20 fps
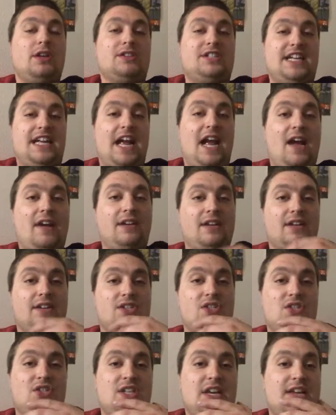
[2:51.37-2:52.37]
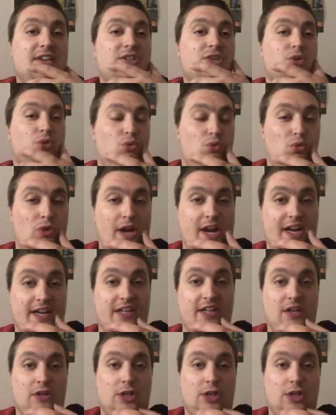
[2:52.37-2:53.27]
Deanna said to Rick